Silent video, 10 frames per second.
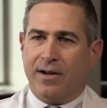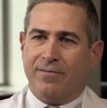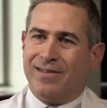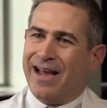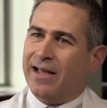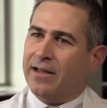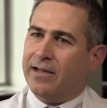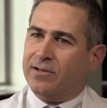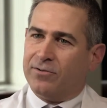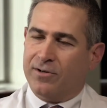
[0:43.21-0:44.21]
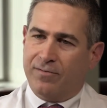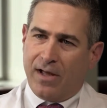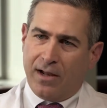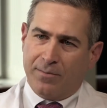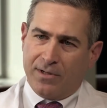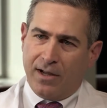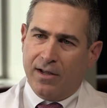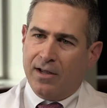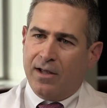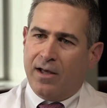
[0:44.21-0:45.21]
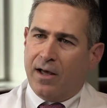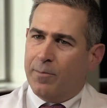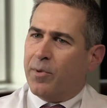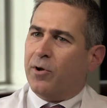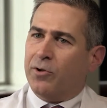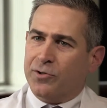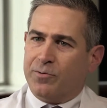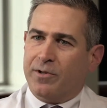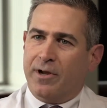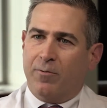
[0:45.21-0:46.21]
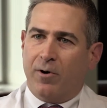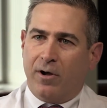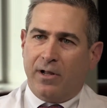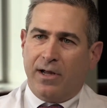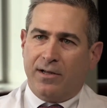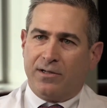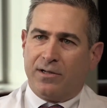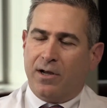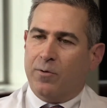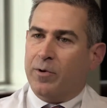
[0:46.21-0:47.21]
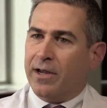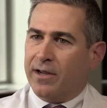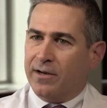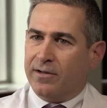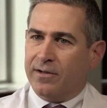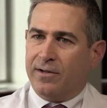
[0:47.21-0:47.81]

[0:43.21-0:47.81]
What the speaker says: kind of dilates or develops a bulge where that wall has weakened.